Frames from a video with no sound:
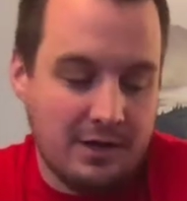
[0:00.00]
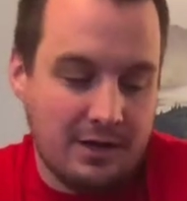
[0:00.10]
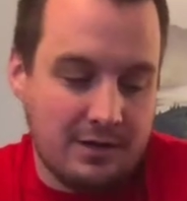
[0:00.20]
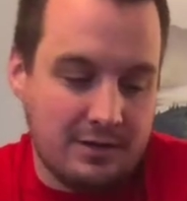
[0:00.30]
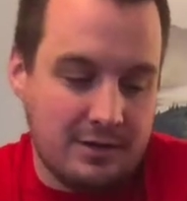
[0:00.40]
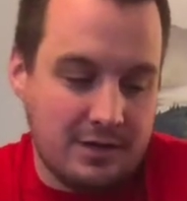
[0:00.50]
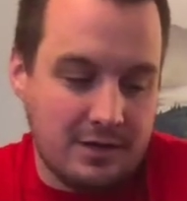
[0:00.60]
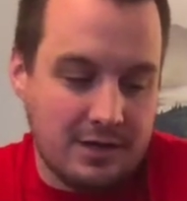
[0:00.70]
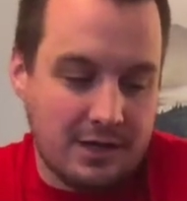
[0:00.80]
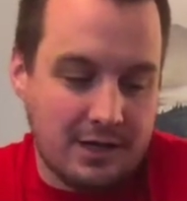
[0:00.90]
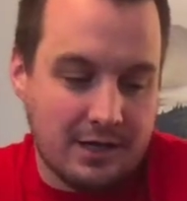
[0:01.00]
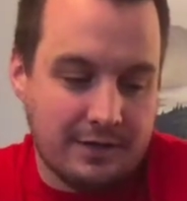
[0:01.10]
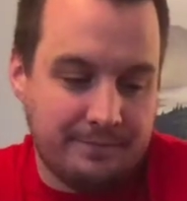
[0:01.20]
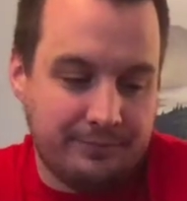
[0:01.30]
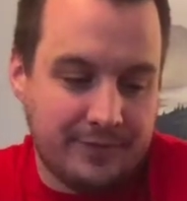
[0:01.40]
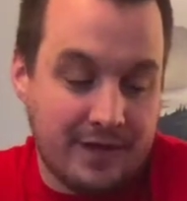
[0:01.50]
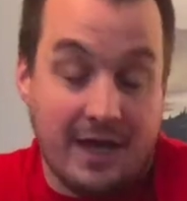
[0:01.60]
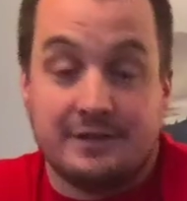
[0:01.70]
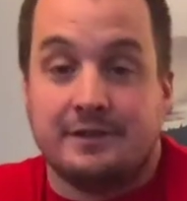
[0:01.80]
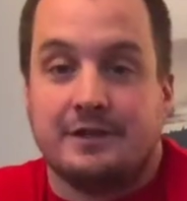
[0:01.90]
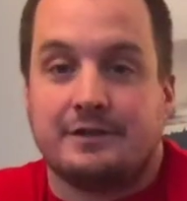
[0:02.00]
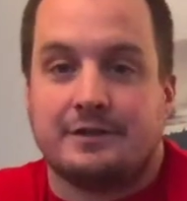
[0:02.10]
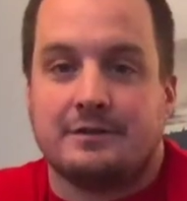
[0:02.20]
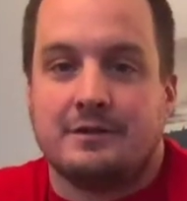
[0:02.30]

the gas station